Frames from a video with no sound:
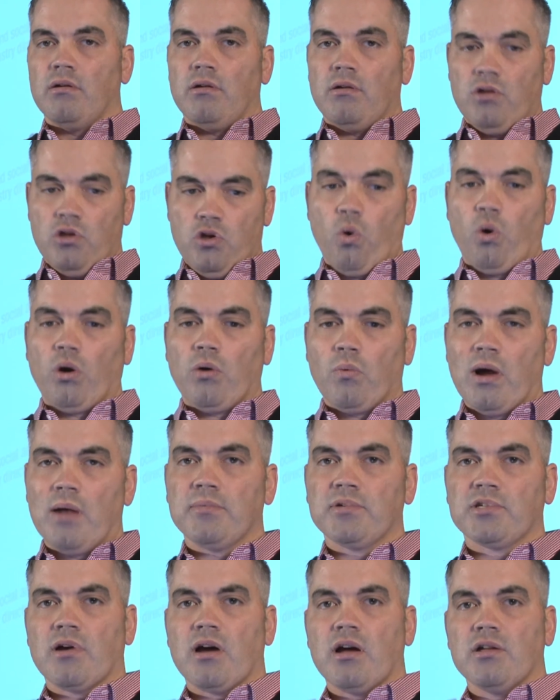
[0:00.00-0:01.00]
your
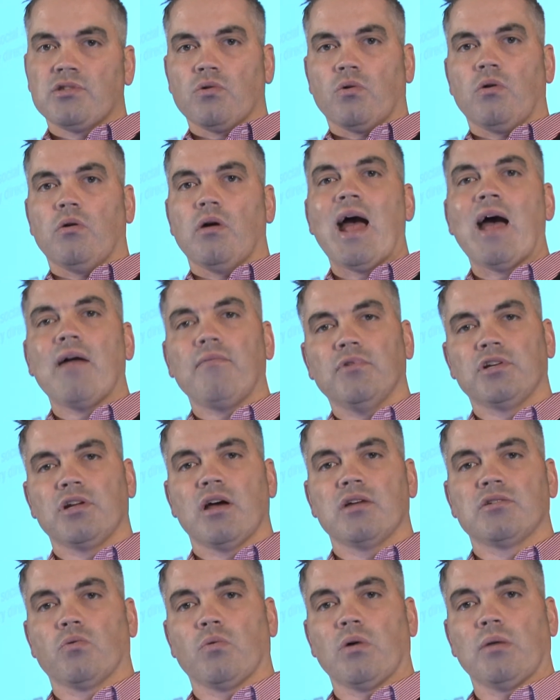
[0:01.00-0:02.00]
websites or
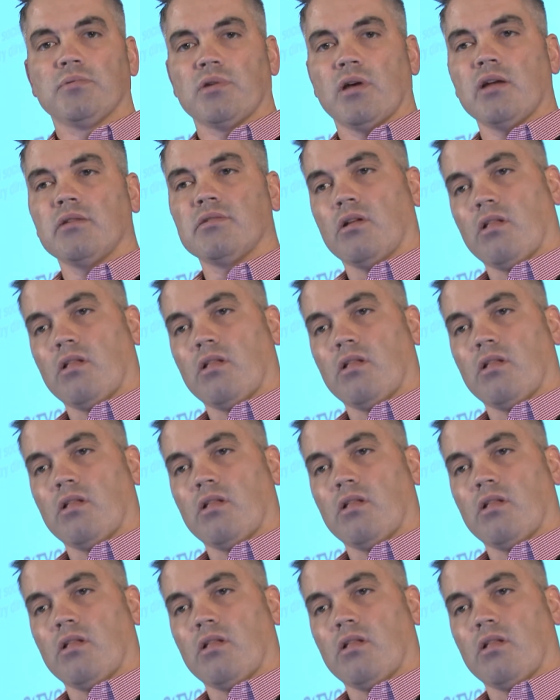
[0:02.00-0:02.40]
advertiser websites.